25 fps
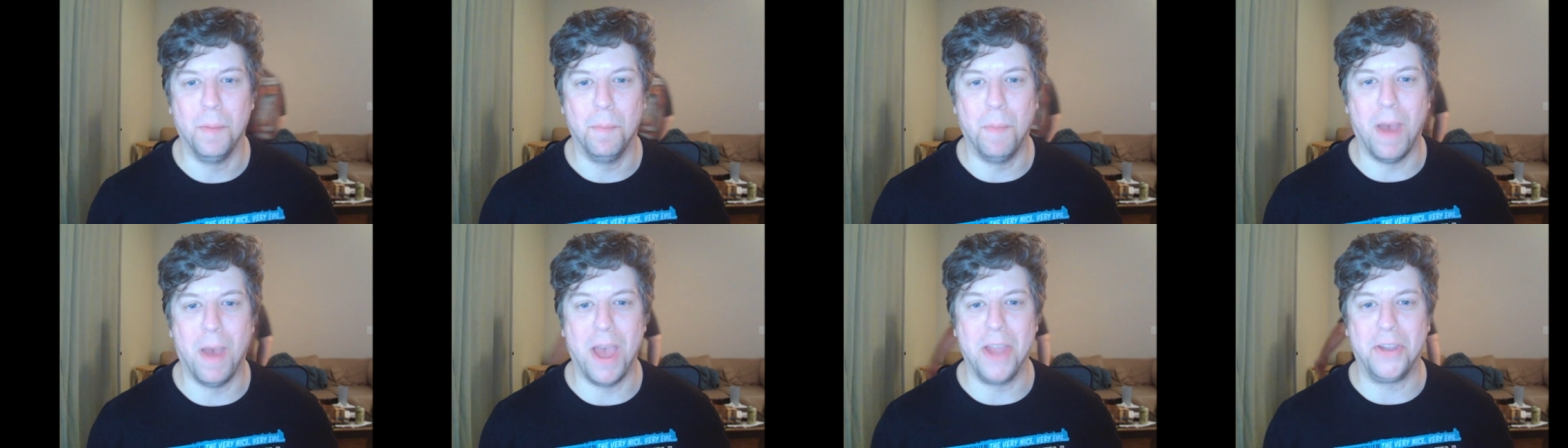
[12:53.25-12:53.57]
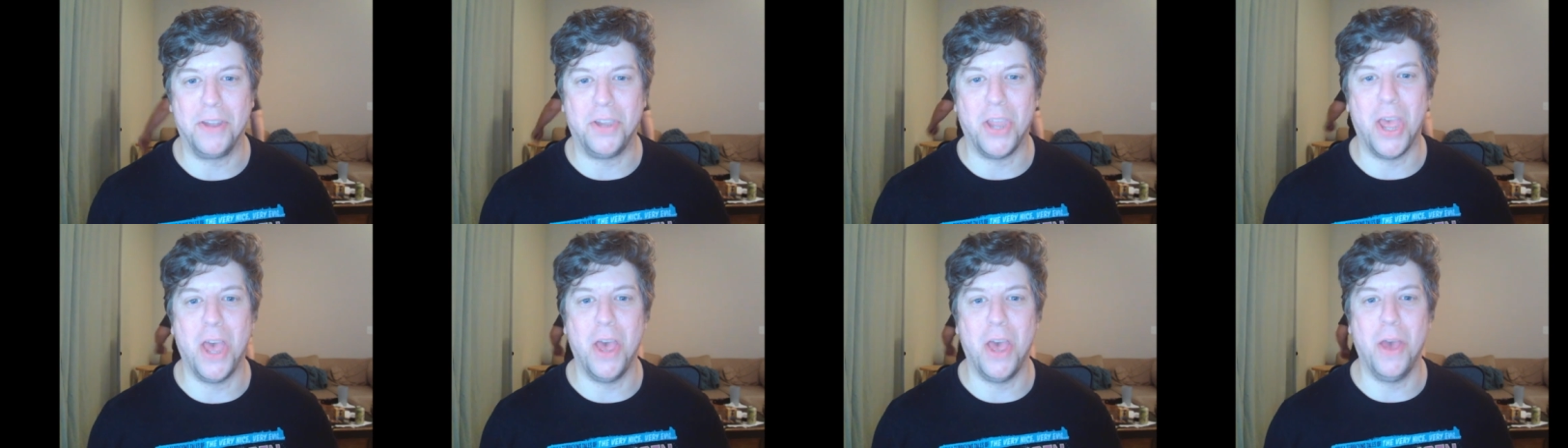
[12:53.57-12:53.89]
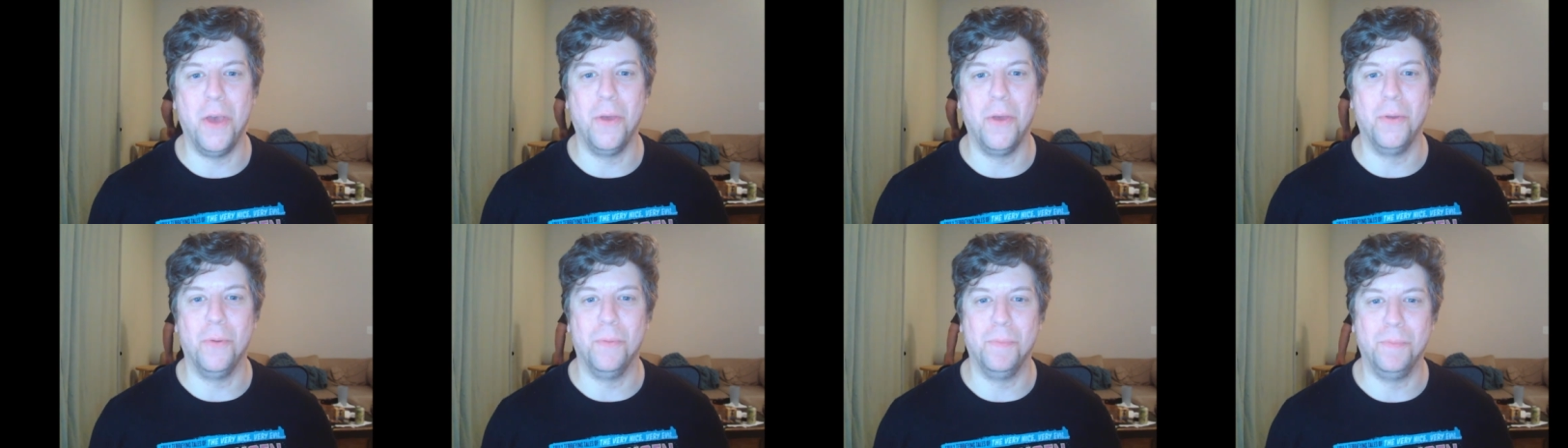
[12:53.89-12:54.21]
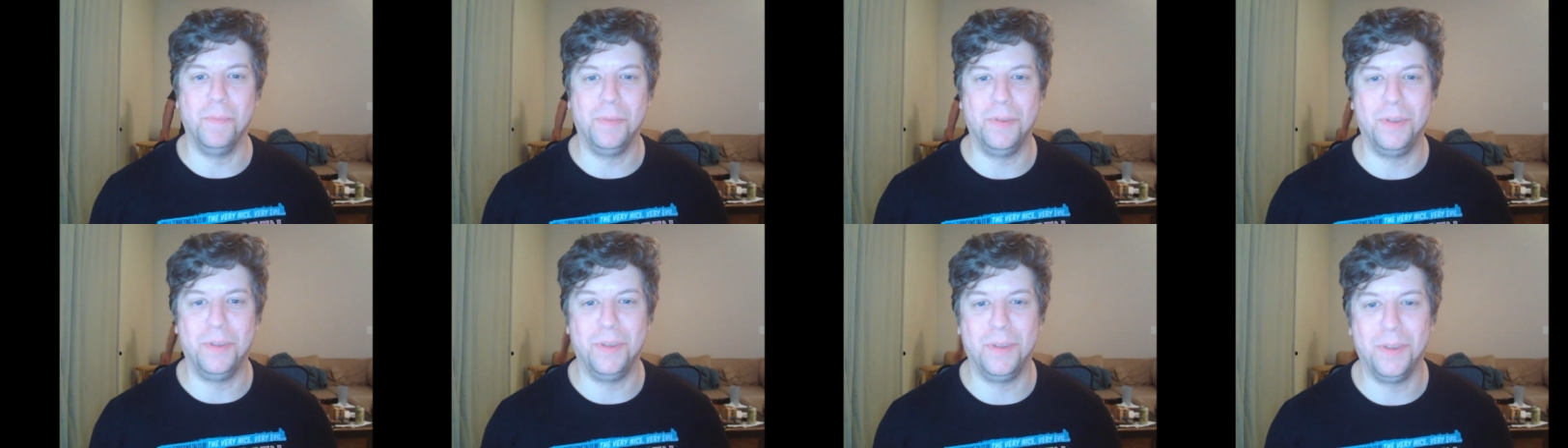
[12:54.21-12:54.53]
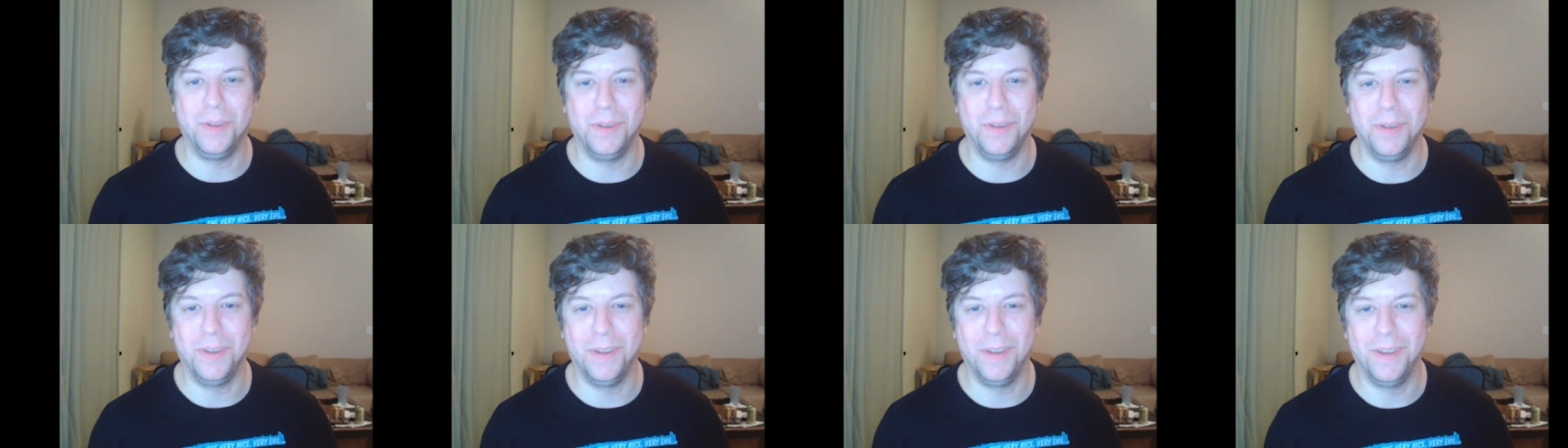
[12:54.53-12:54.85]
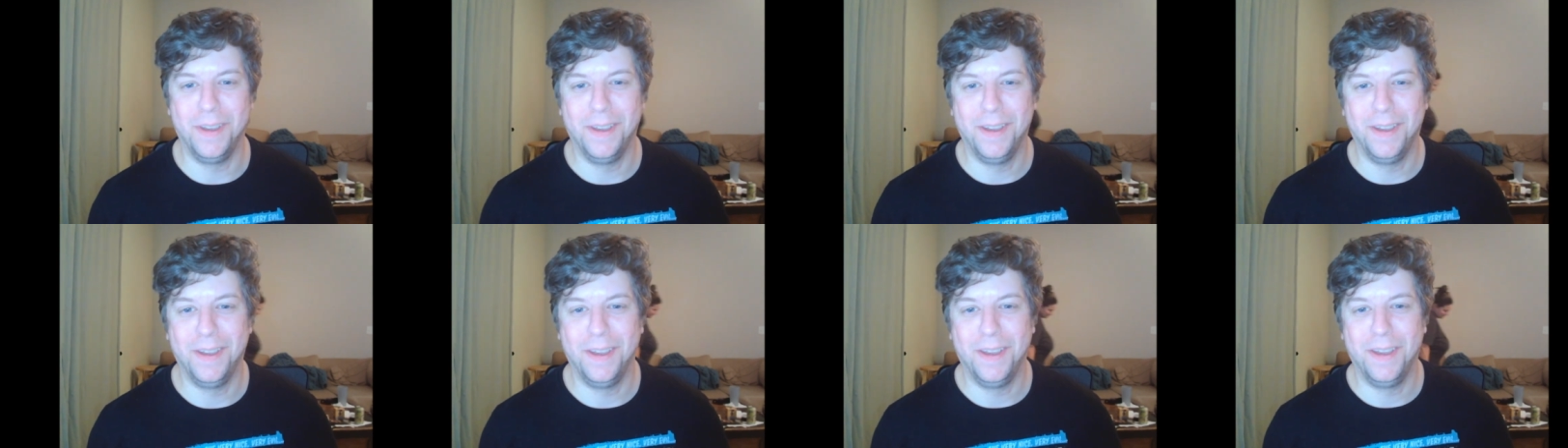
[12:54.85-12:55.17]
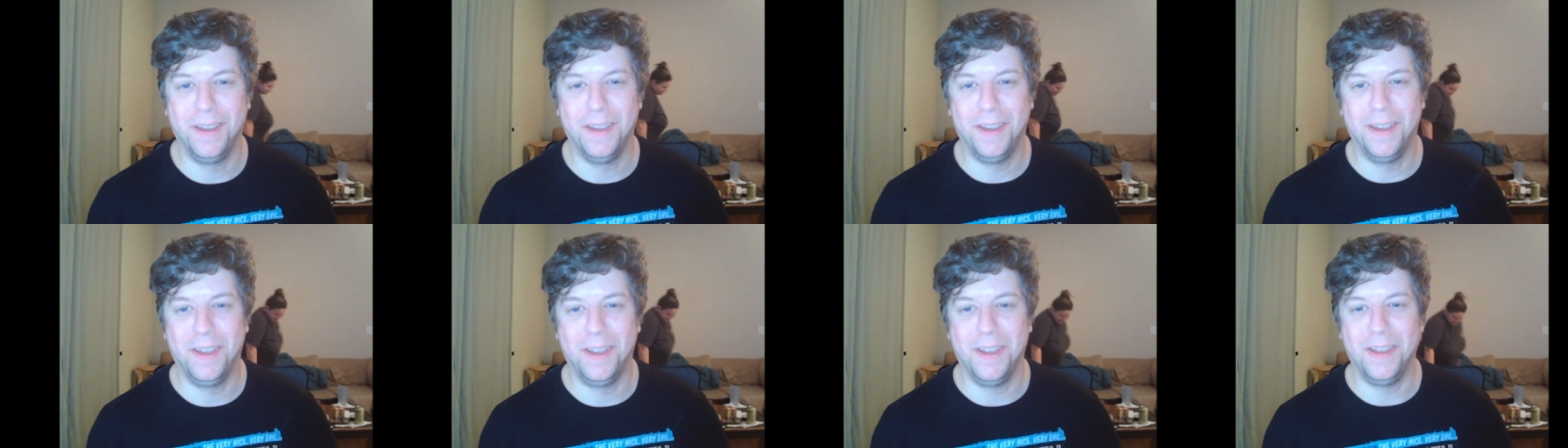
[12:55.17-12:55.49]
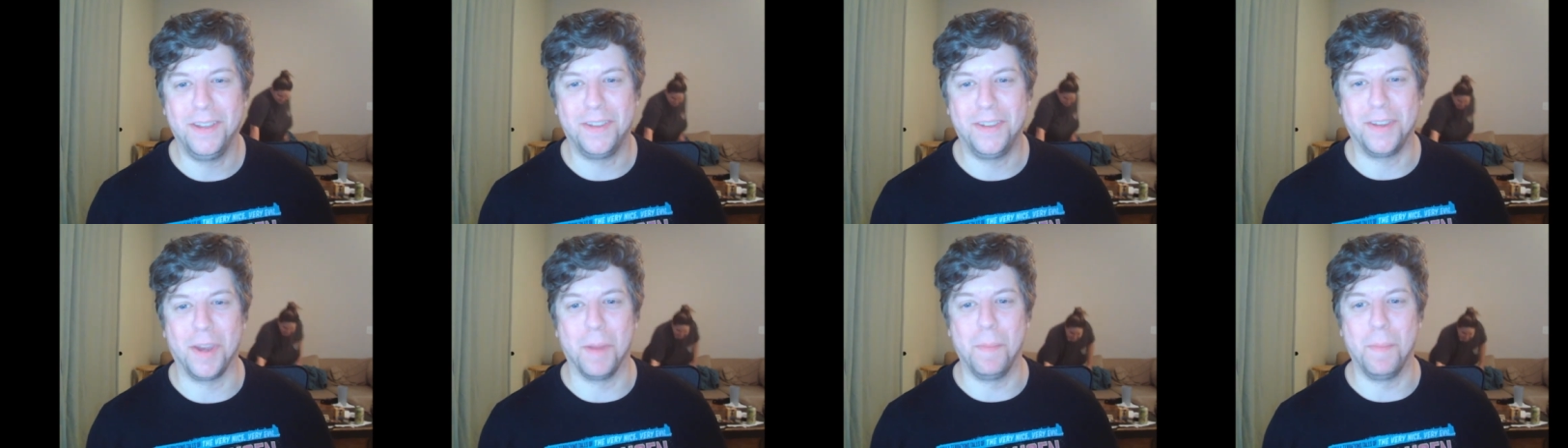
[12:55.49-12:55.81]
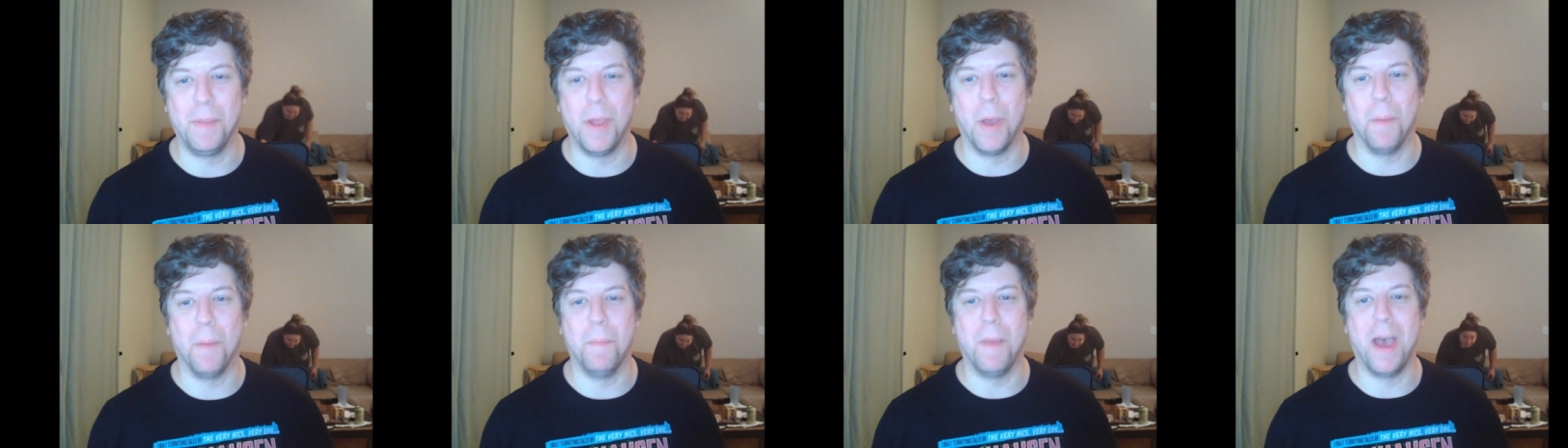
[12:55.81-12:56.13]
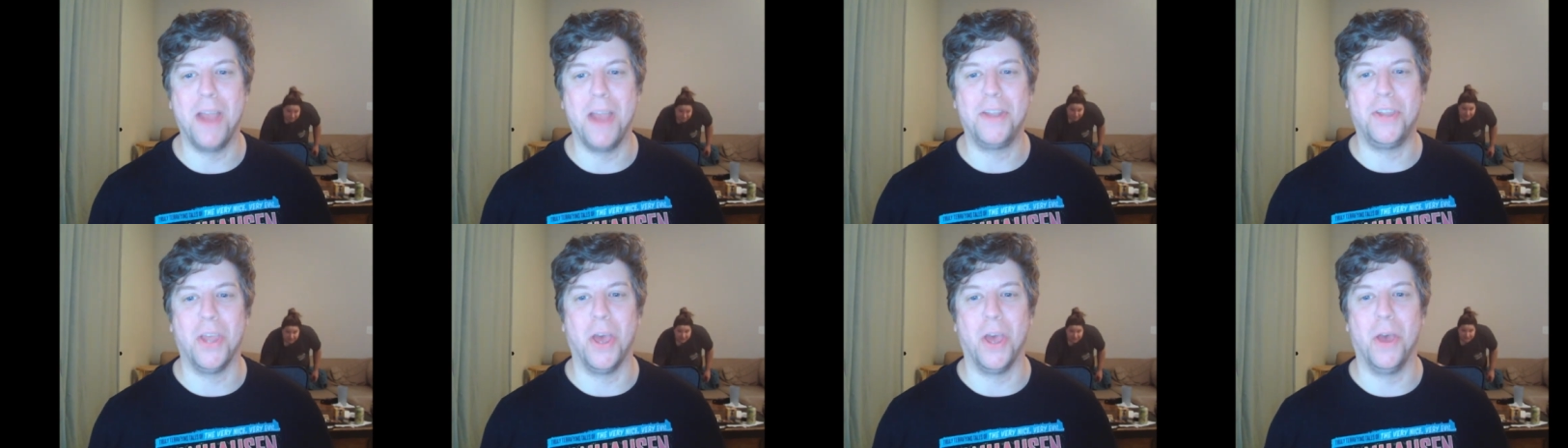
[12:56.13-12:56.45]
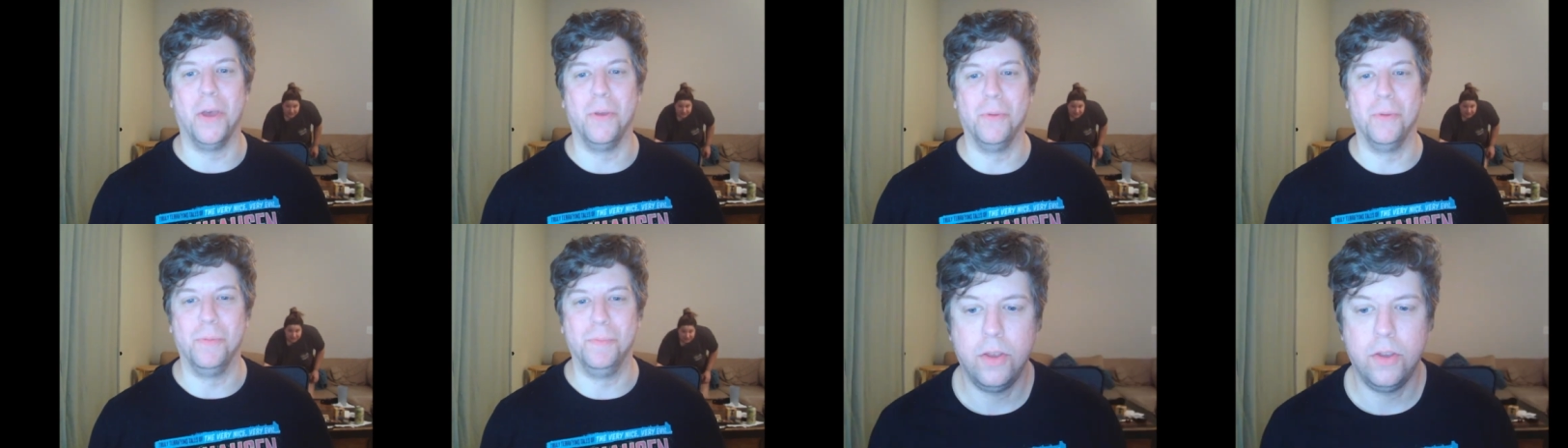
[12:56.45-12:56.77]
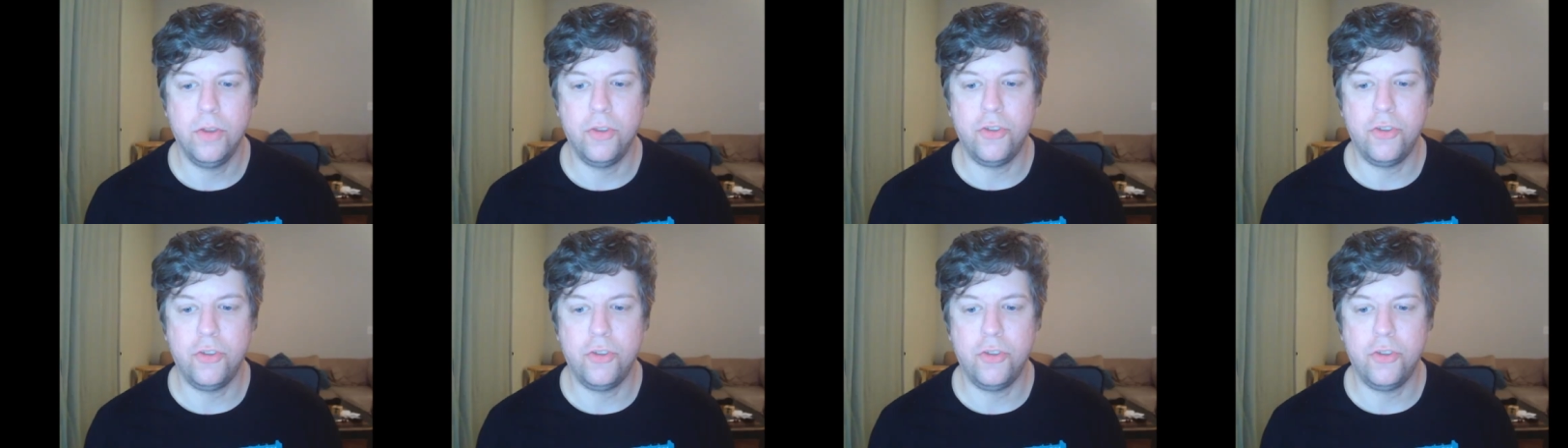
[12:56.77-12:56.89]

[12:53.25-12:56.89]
my tomes. It's gonna be on my toe.